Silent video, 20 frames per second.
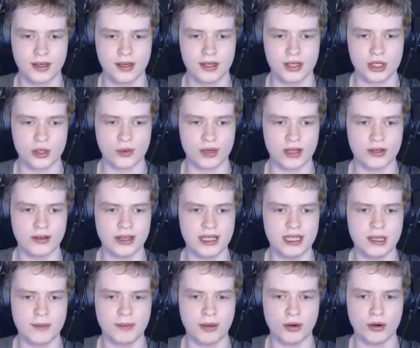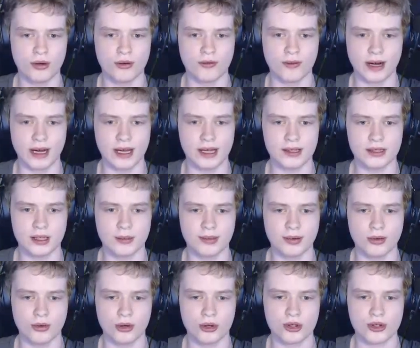So we clean the pool, right? The
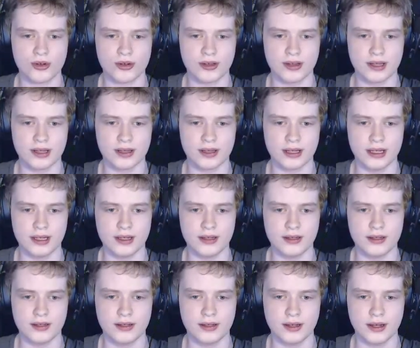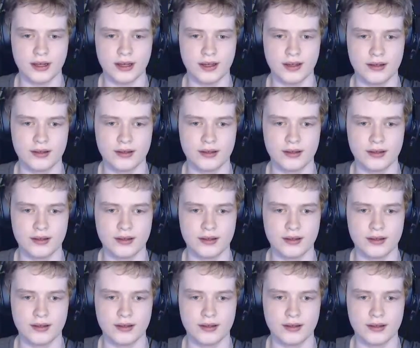pool is currently clean. Yeah.